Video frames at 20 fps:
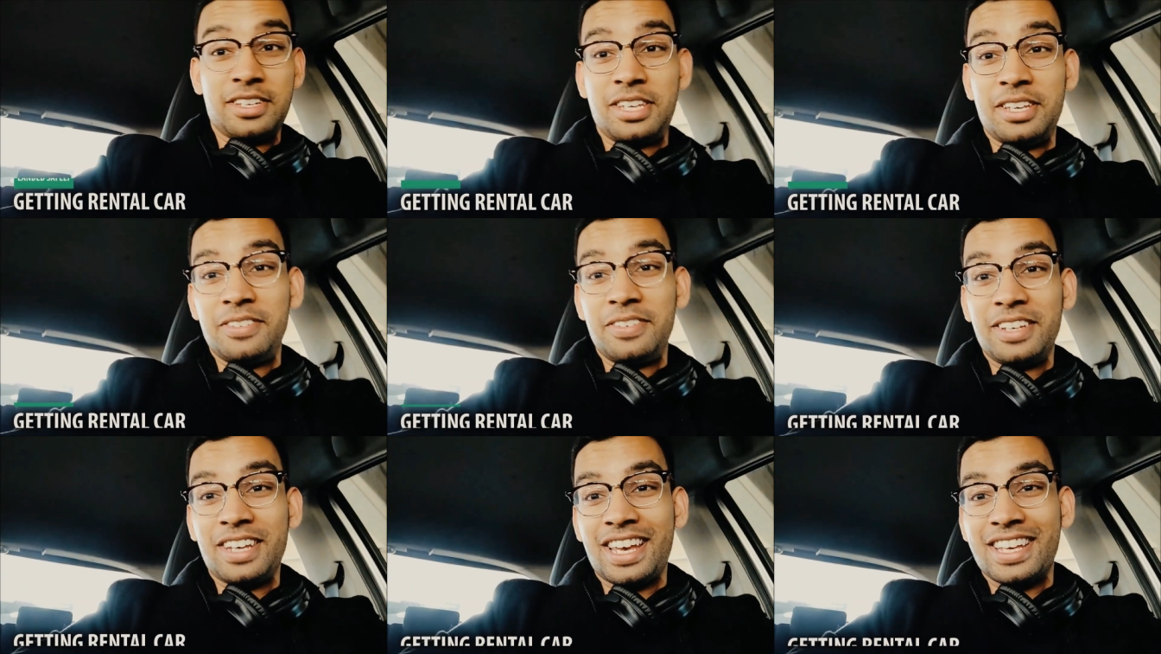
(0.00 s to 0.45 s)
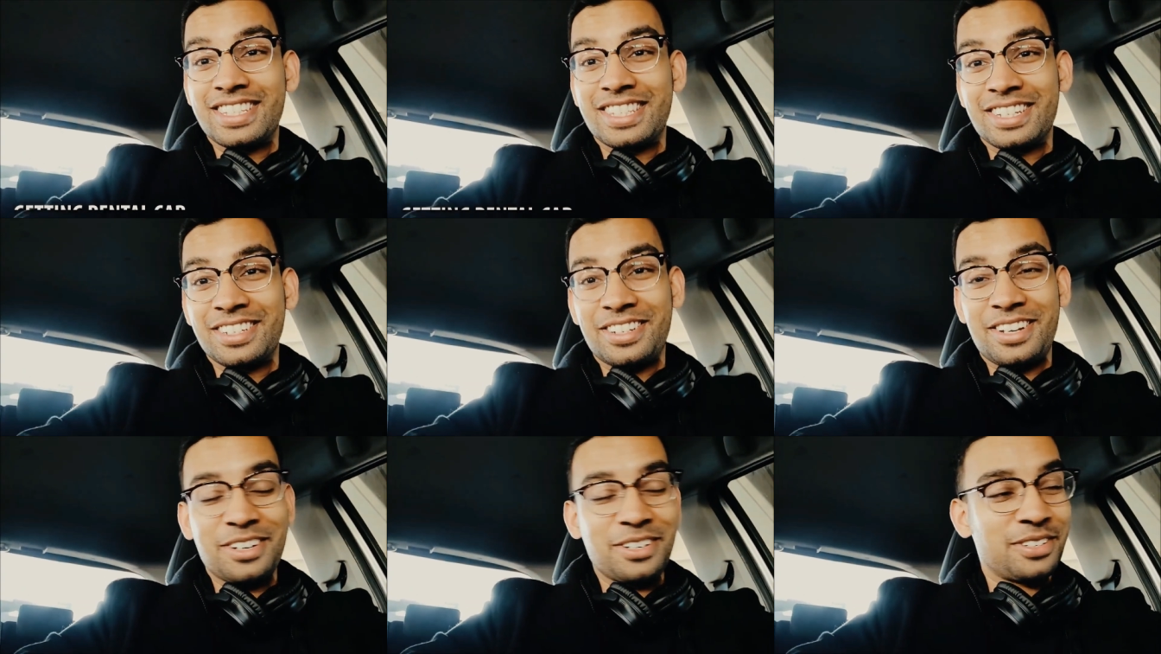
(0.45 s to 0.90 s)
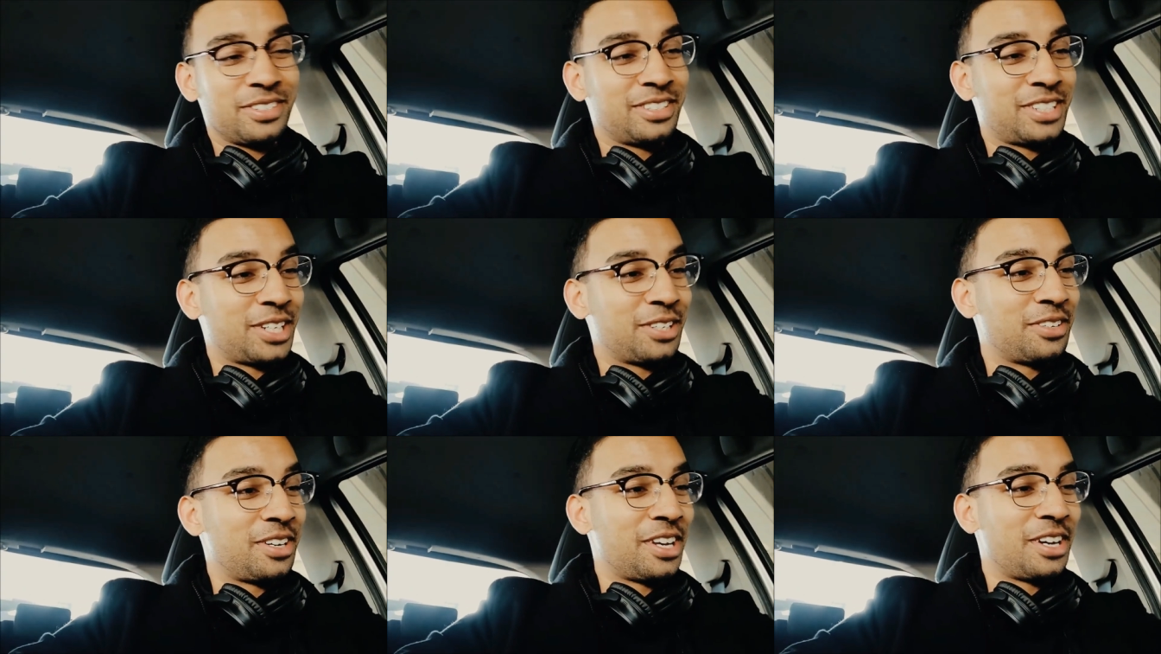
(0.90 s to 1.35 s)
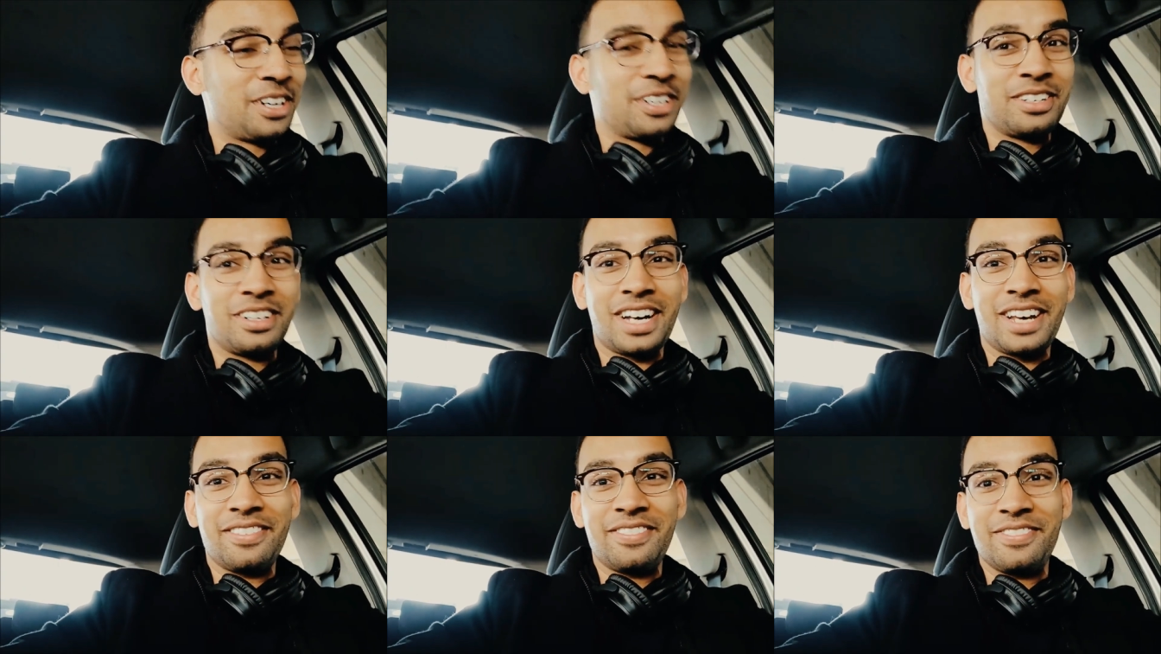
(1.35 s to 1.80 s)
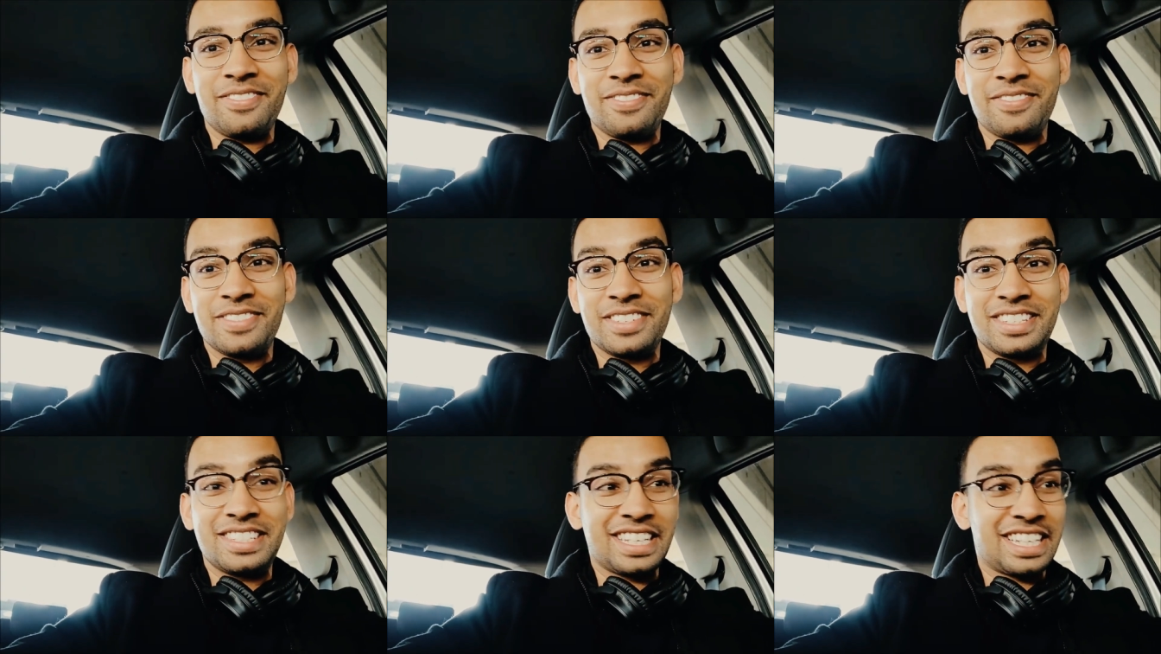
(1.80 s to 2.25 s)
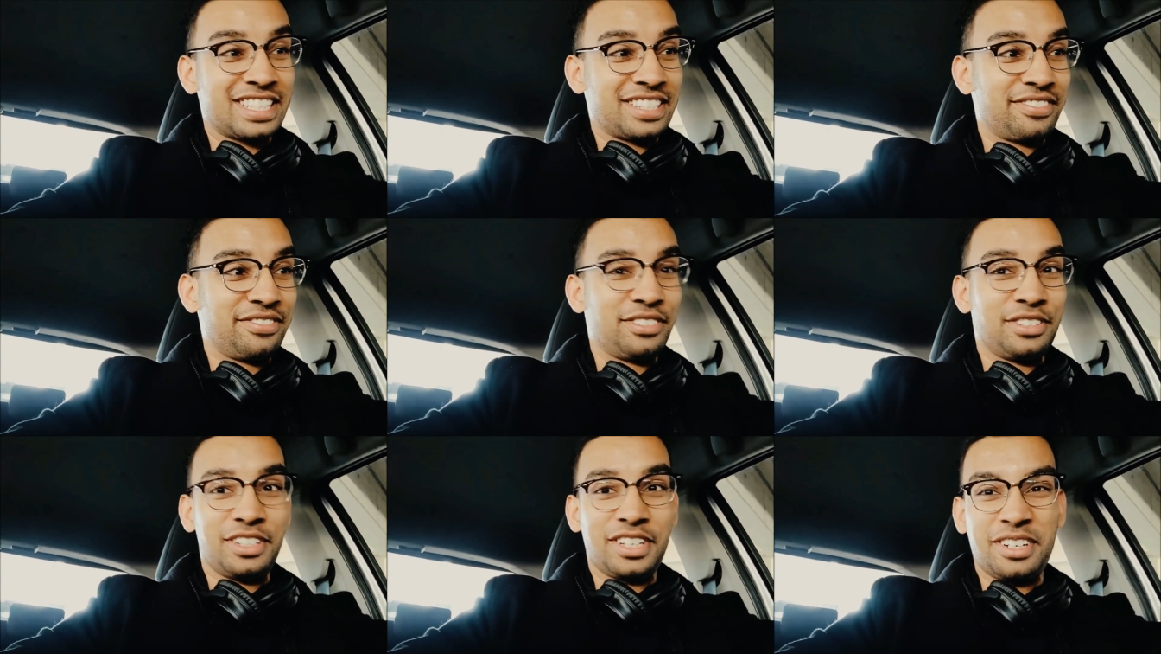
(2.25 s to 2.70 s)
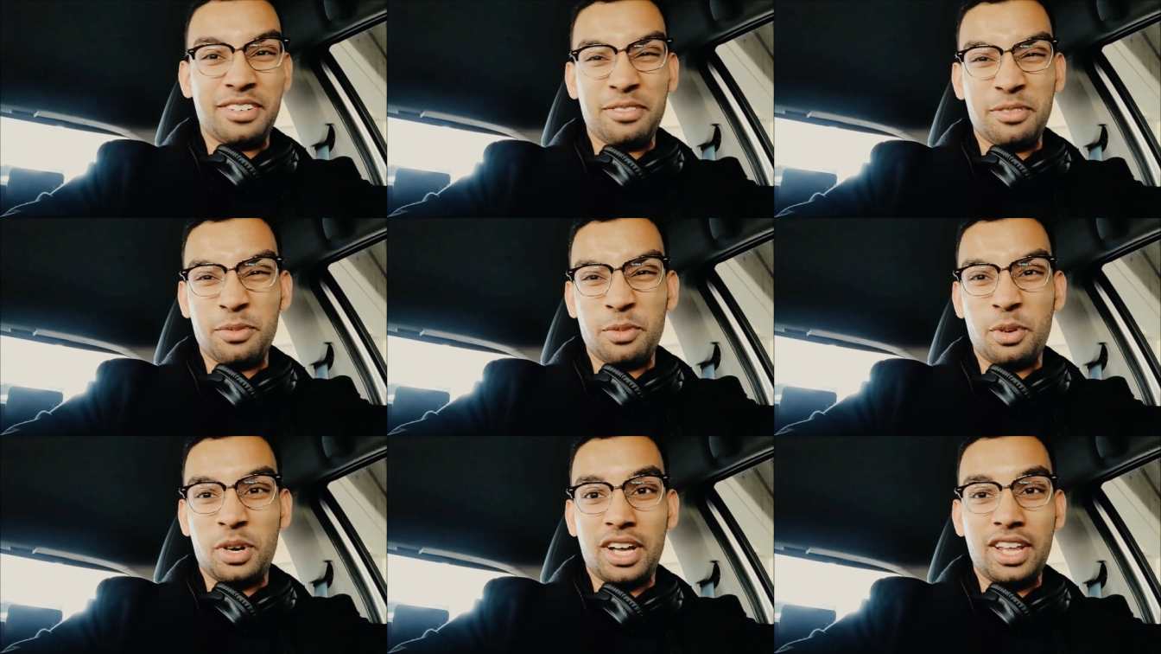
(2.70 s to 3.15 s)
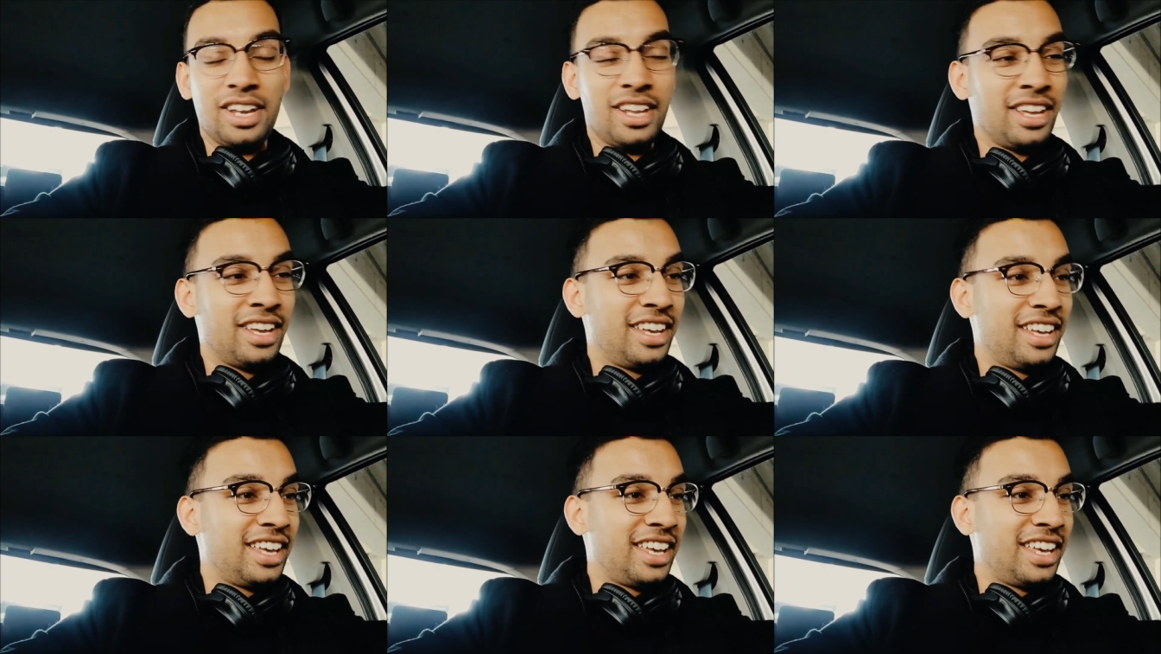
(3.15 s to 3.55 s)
those of you guys don't know, don't know, I'm six foot one,